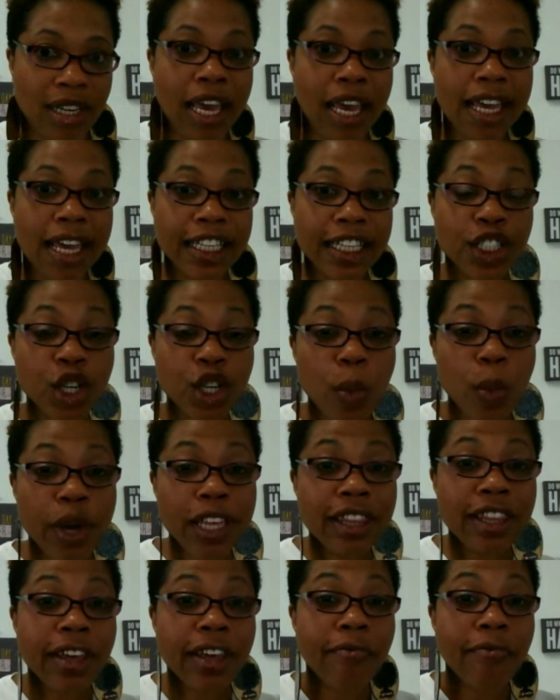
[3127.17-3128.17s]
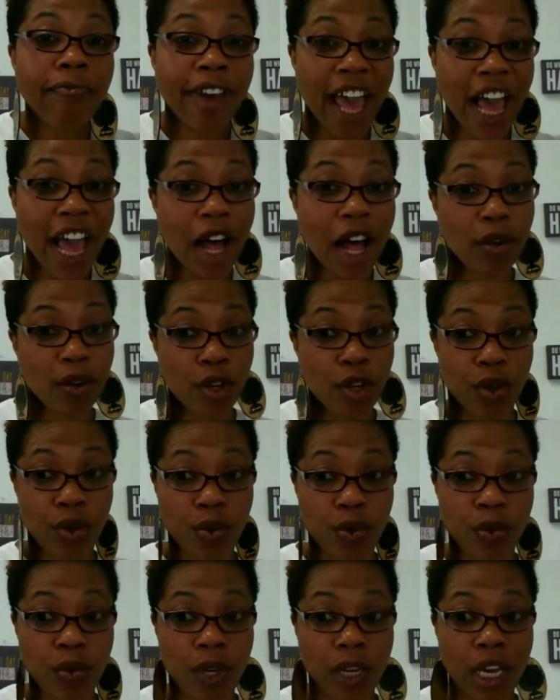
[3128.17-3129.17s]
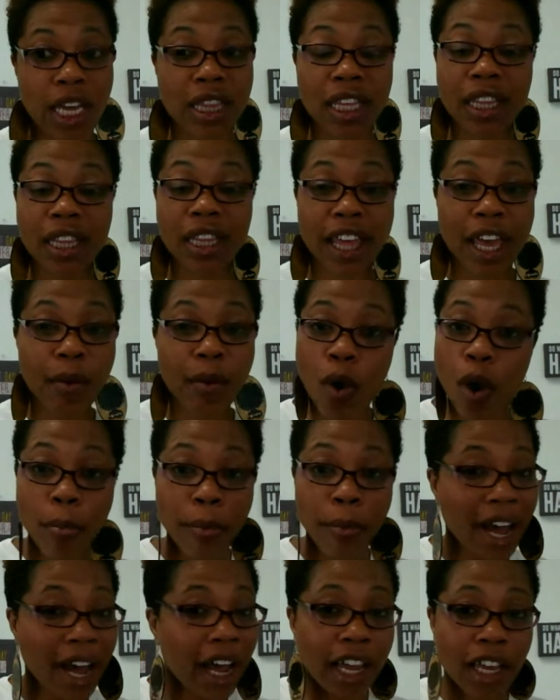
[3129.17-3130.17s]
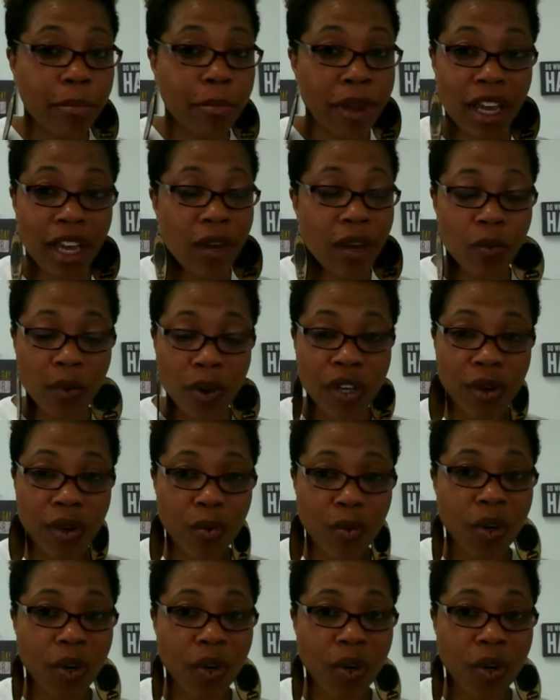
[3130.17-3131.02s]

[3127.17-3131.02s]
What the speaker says: and showing them value, and then they won't mind paying what you're